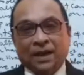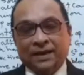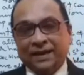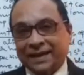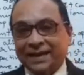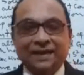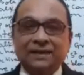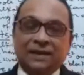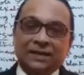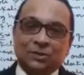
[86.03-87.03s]
and
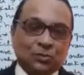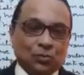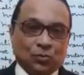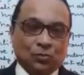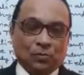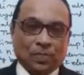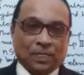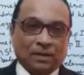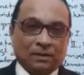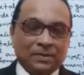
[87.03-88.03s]
again s2
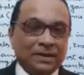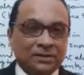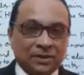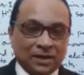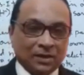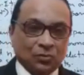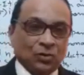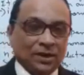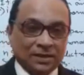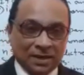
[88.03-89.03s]
means there are
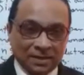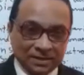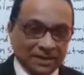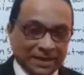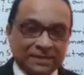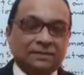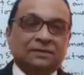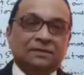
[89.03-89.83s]
two electrons in s